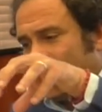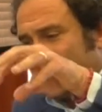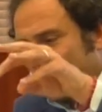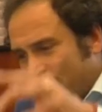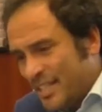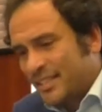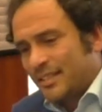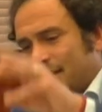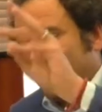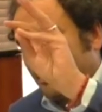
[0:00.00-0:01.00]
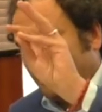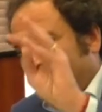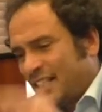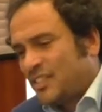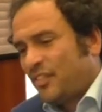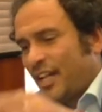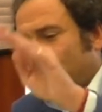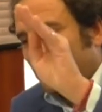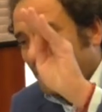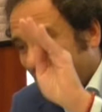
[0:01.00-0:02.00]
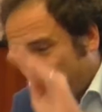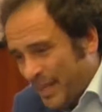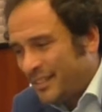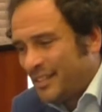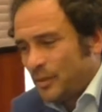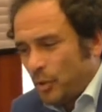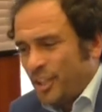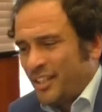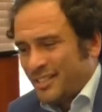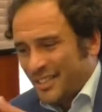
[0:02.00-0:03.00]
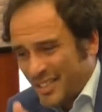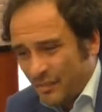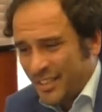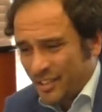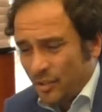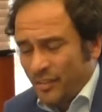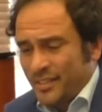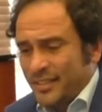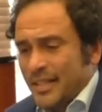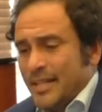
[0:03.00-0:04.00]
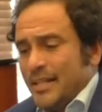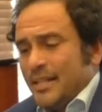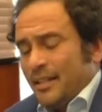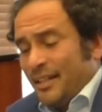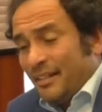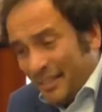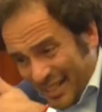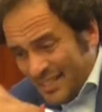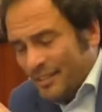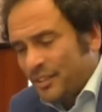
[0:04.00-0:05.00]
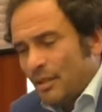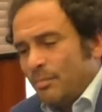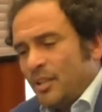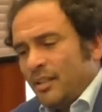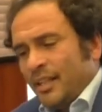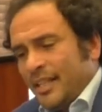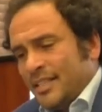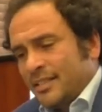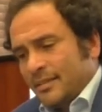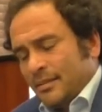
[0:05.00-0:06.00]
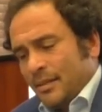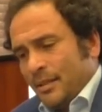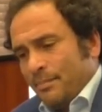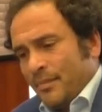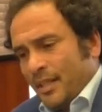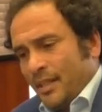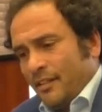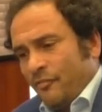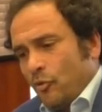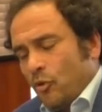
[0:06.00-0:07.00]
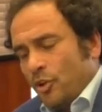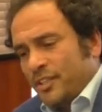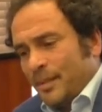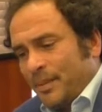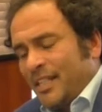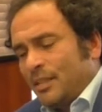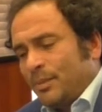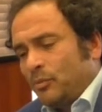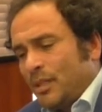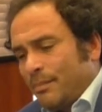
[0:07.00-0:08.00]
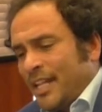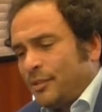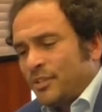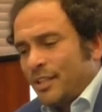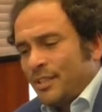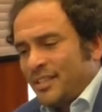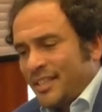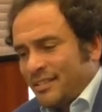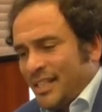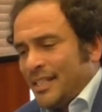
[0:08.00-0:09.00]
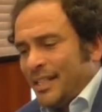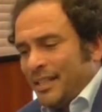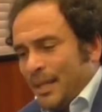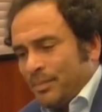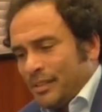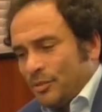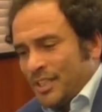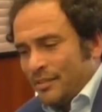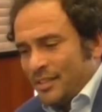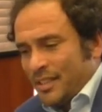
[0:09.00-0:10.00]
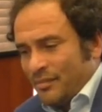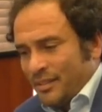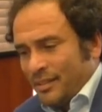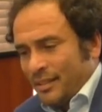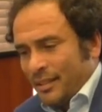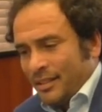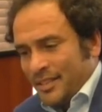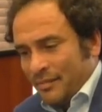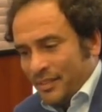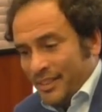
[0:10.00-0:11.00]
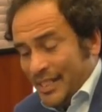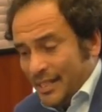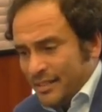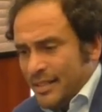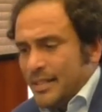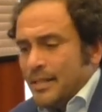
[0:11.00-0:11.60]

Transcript: dismissed, transferred, or suspended workers and civil servants, recent number is for the period between May 2016 and April 2017.